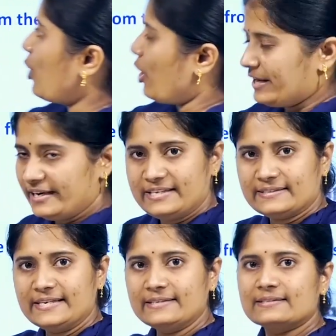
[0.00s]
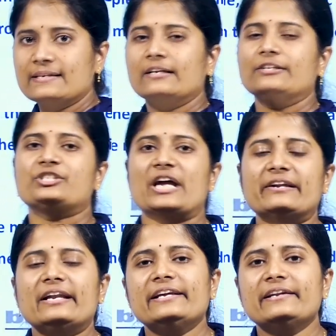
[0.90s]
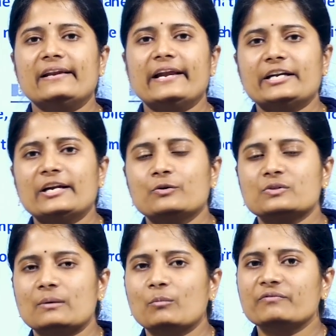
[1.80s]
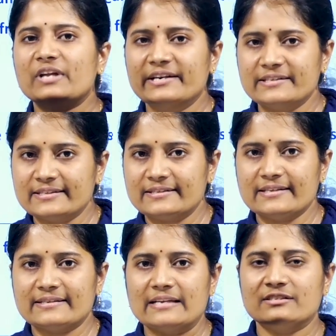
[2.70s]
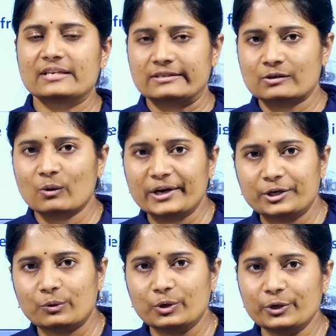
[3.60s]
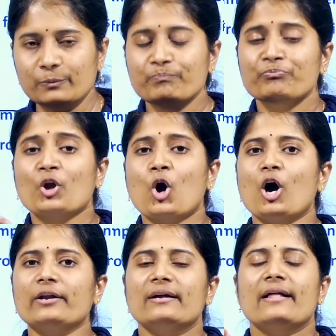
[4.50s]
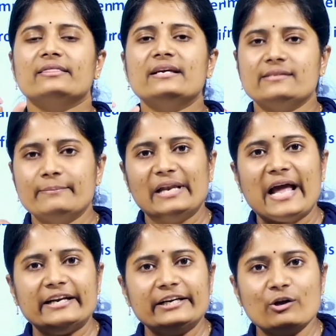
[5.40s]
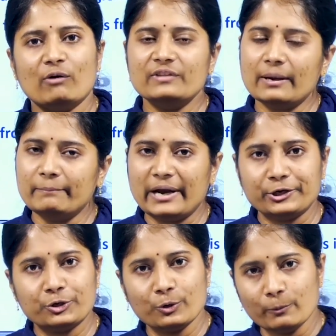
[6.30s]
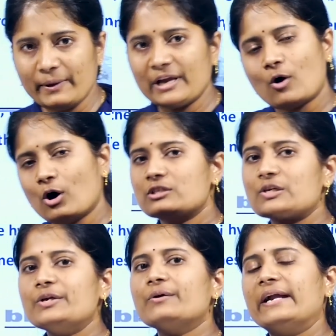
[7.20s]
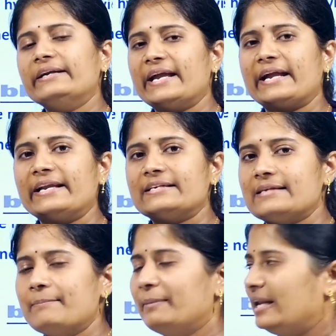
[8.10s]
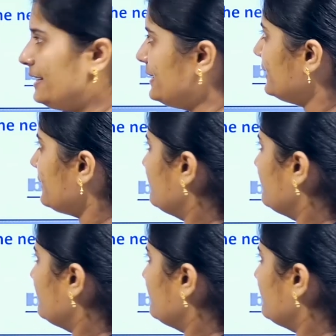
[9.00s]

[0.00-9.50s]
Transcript: or a disease generally related to some of the diseases as just now I told you, or the similarity of the blood grouping also you can take an example here,